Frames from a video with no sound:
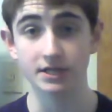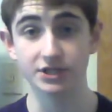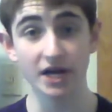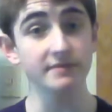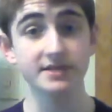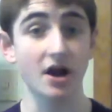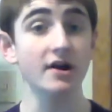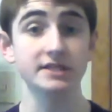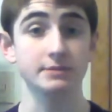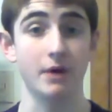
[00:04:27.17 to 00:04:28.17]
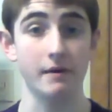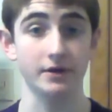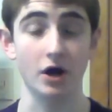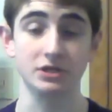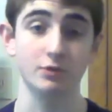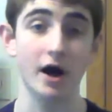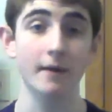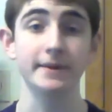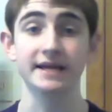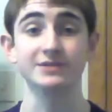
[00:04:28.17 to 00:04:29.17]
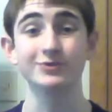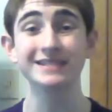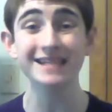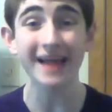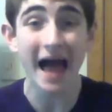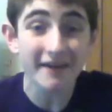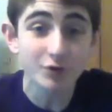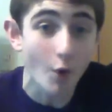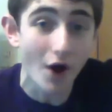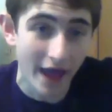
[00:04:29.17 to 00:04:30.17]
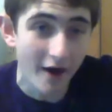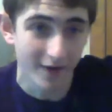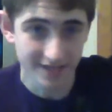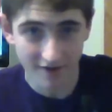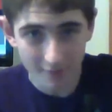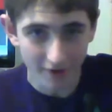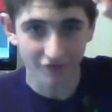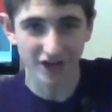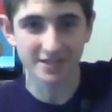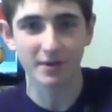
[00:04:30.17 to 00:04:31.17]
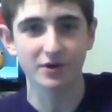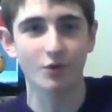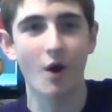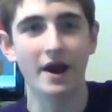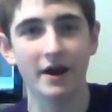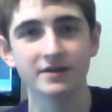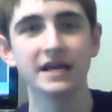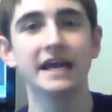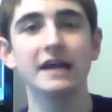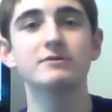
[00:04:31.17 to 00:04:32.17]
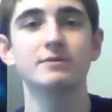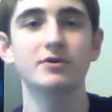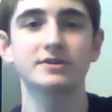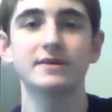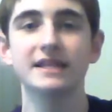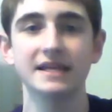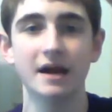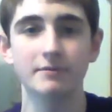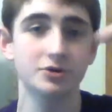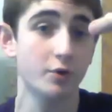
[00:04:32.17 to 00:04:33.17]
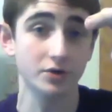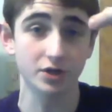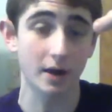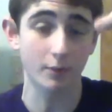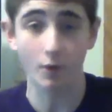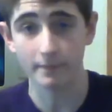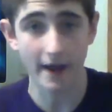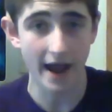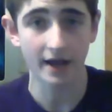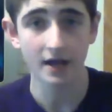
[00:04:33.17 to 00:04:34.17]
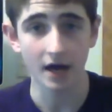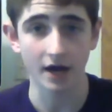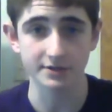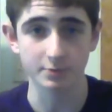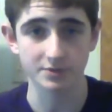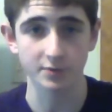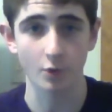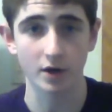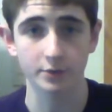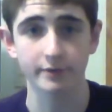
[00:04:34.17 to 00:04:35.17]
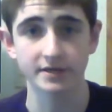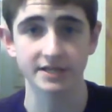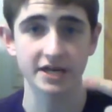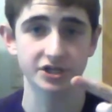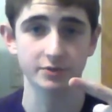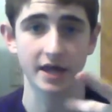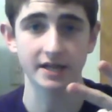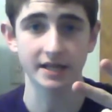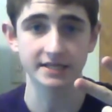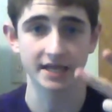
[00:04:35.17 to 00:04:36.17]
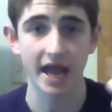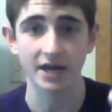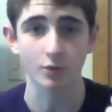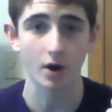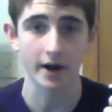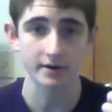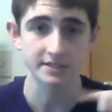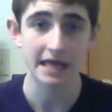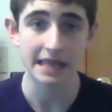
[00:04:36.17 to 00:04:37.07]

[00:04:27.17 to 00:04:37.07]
James Starks is probably gone as well, because we still have DeJuan Harris. Everybody forgets about DeJuan Harris. He was supposed to be the number 2 or the number 1 back. It was supposed to be a 1-2 punch last year with Eddie Lacy and DeJuan Harris